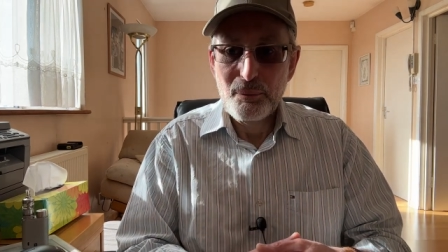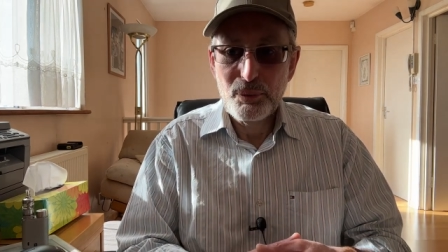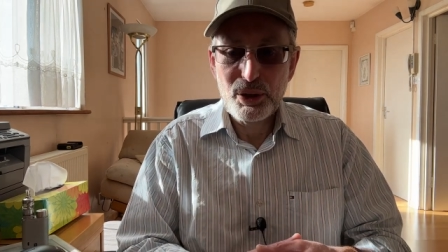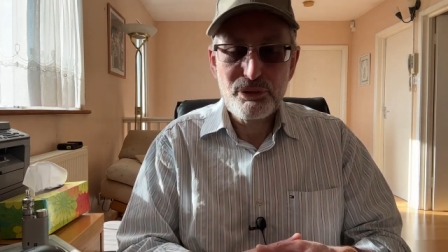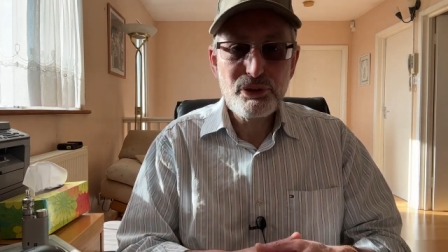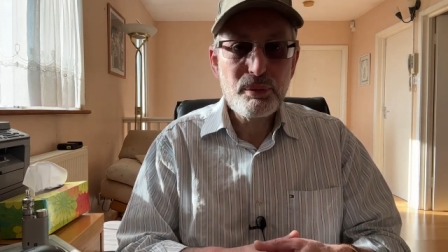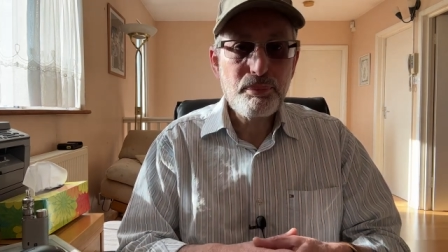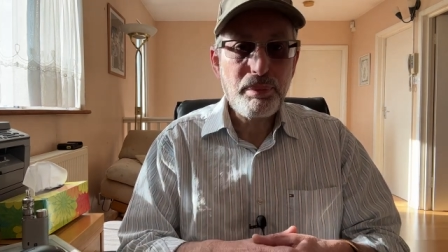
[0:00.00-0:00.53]
But
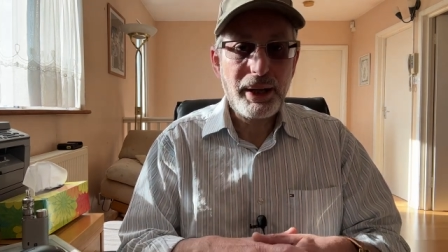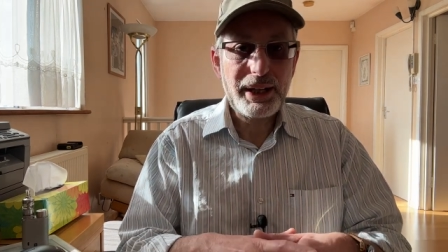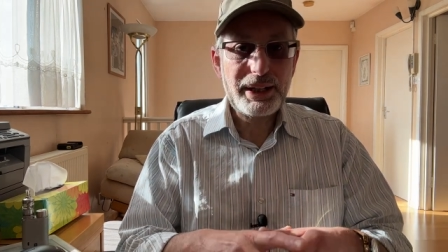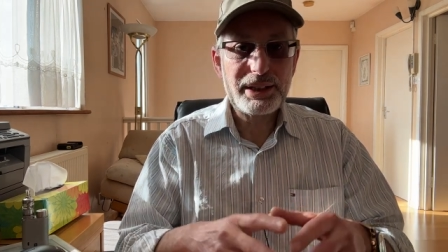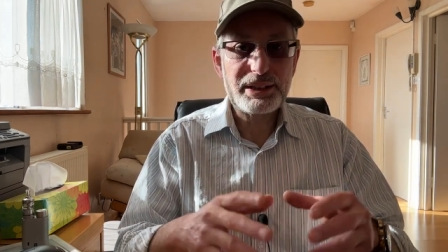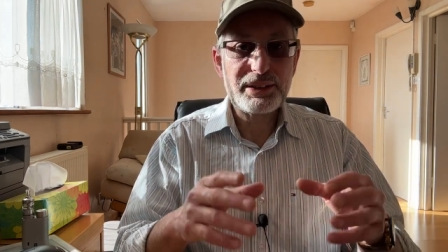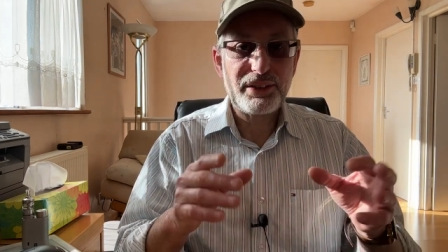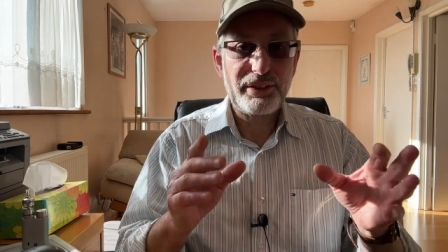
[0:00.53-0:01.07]
if you pack
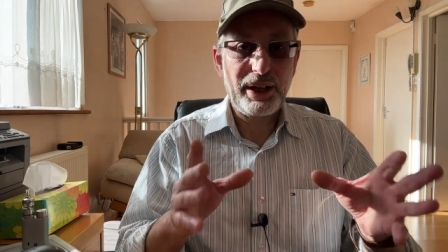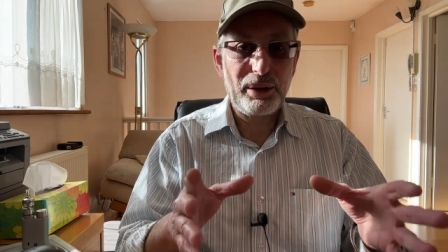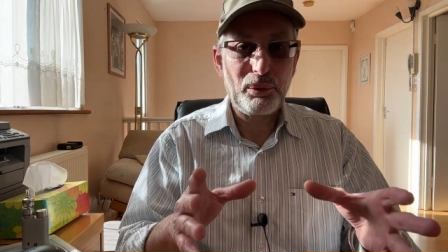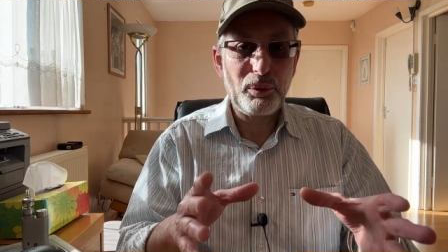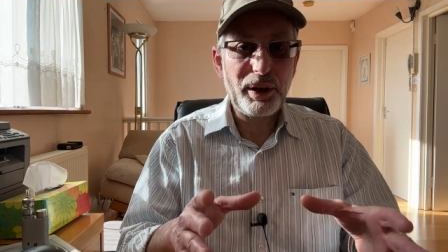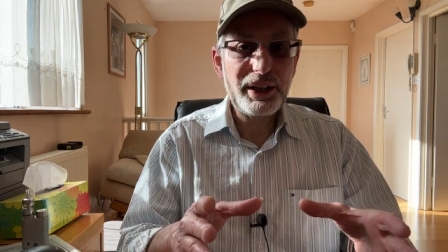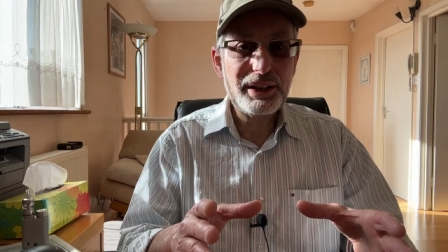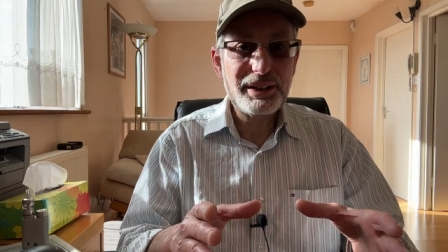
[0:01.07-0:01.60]
it the right
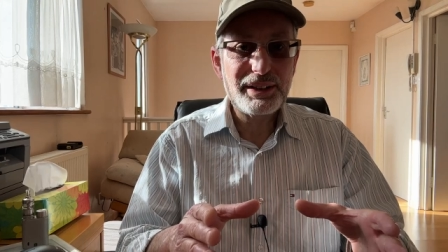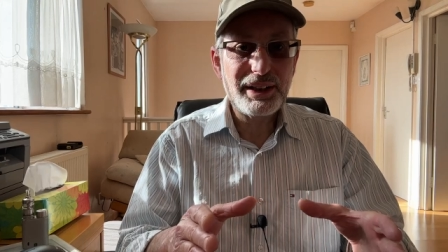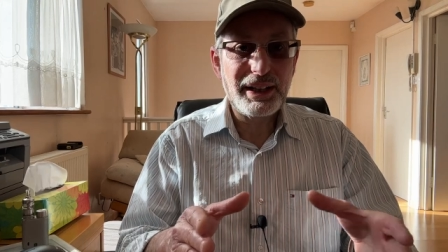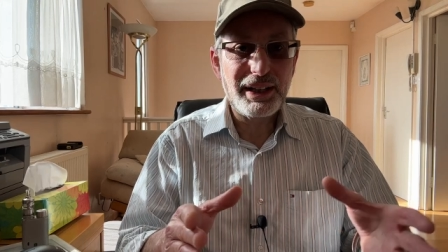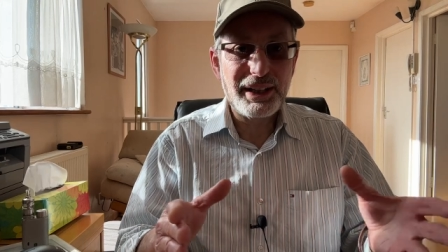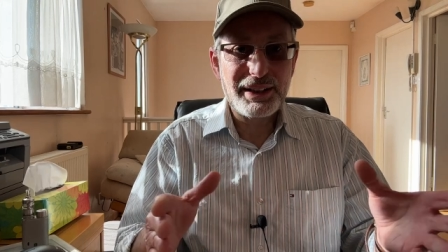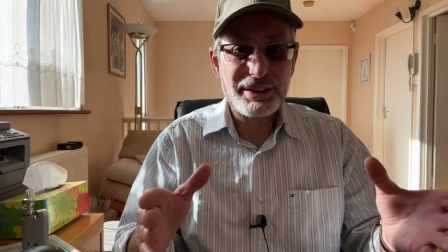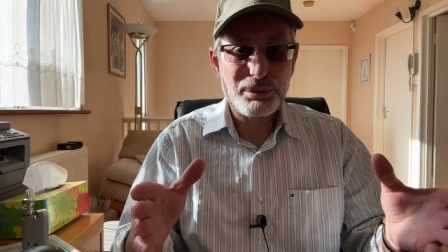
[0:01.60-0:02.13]
way,
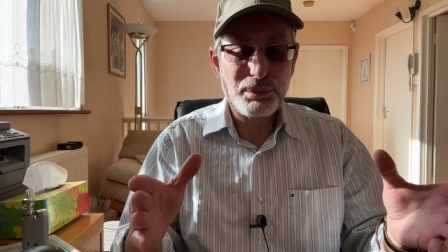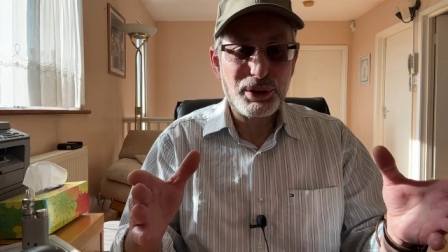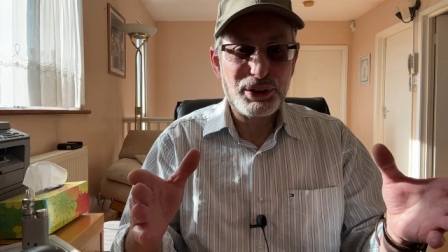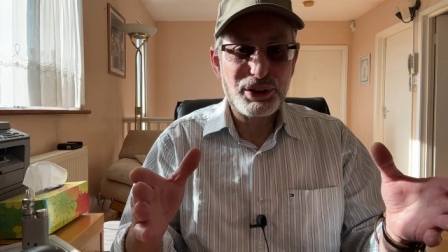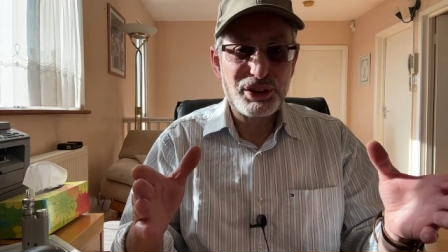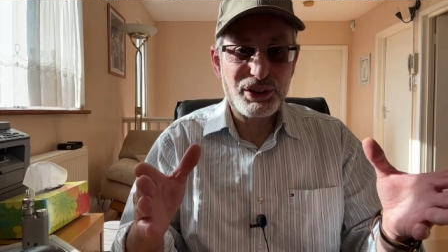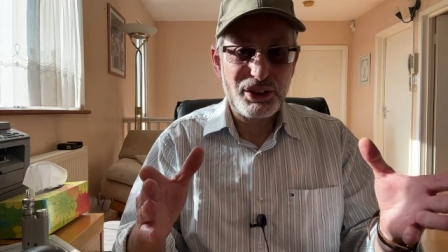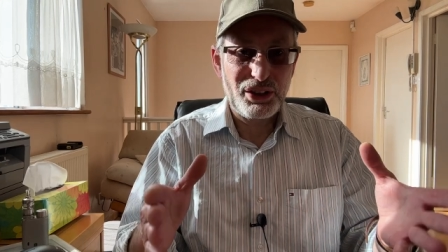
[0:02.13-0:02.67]
as we
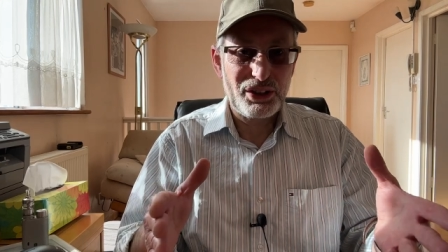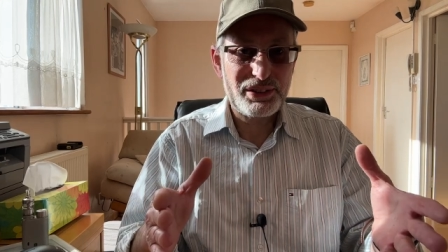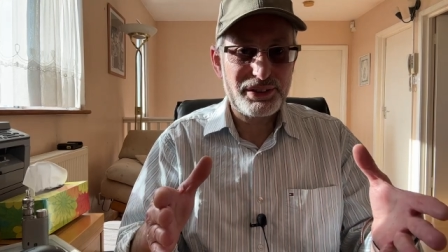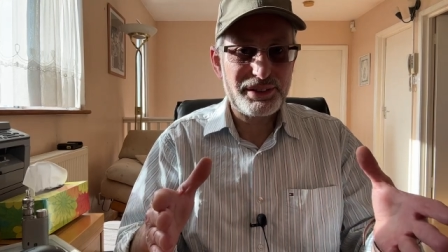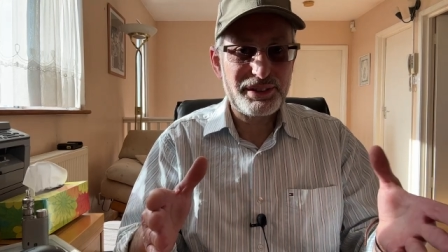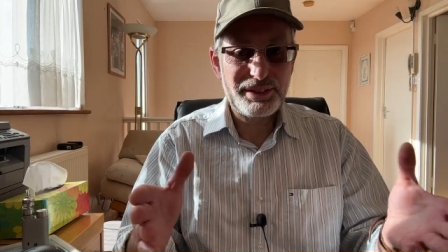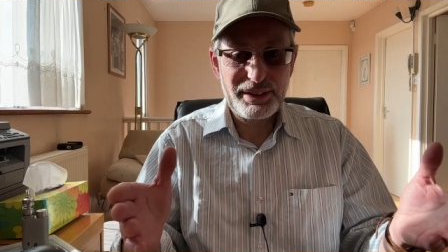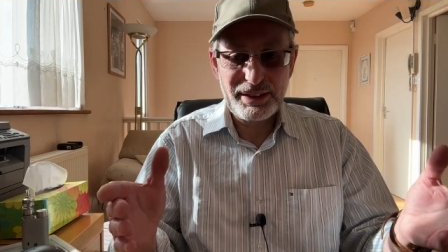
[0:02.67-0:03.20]

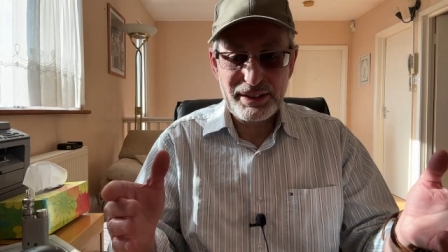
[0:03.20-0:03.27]
discussed,